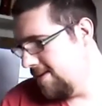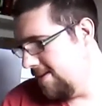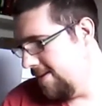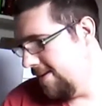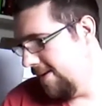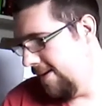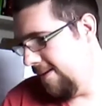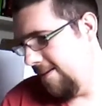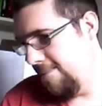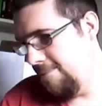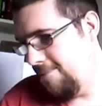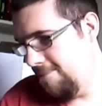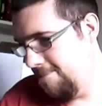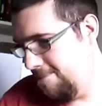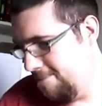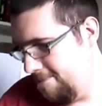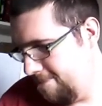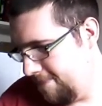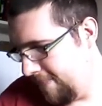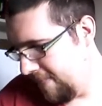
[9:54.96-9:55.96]
I
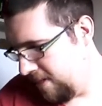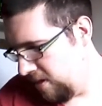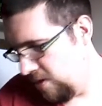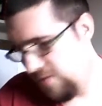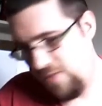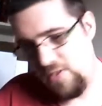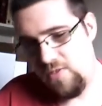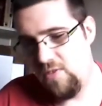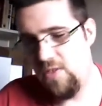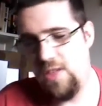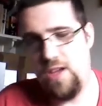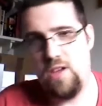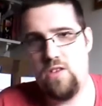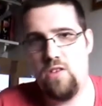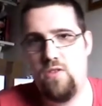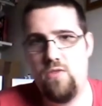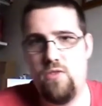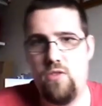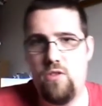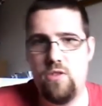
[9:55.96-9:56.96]
love the
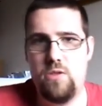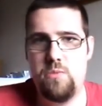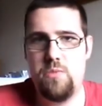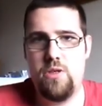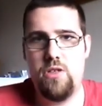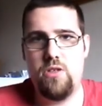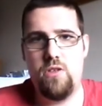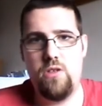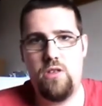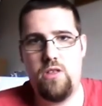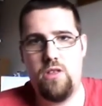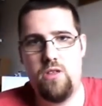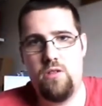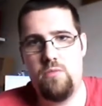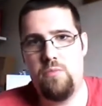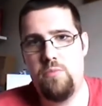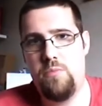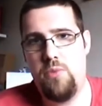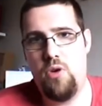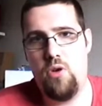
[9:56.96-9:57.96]
Fantastic Four, especially the
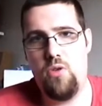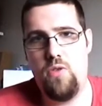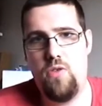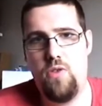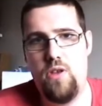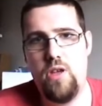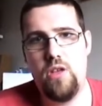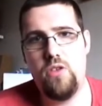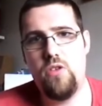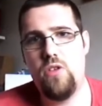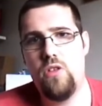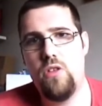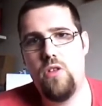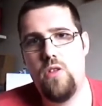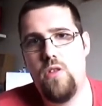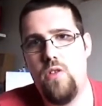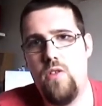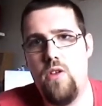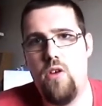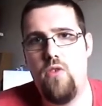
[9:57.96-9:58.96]
Bronze Age and
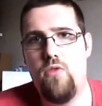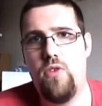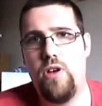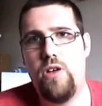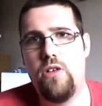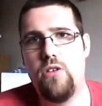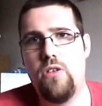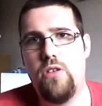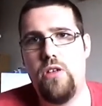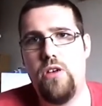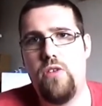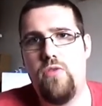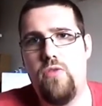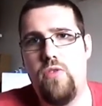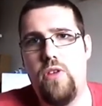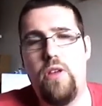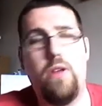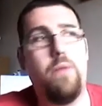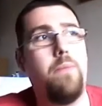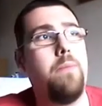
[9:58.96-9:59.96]
Silver Age stuff.
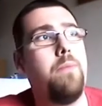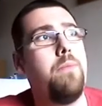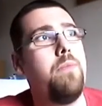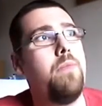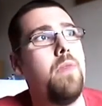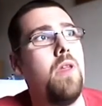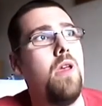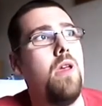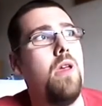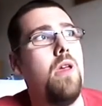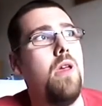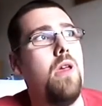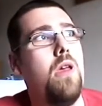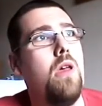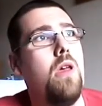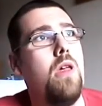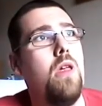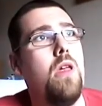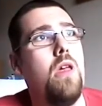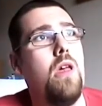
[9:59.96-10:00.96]

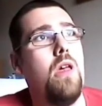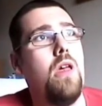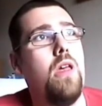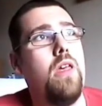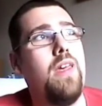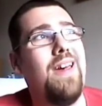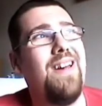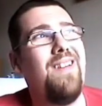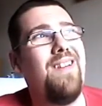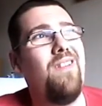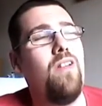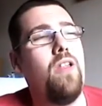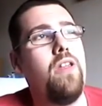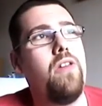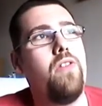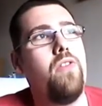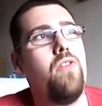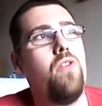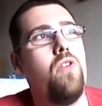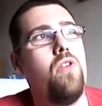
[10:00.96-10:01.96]
Can't really
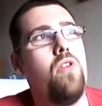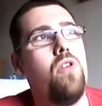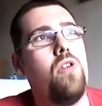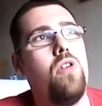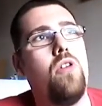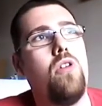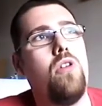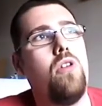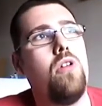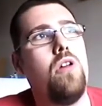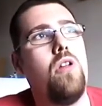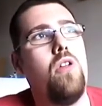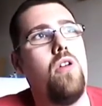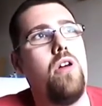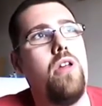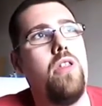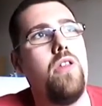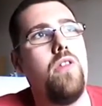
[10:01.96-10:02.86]
afford a lot of the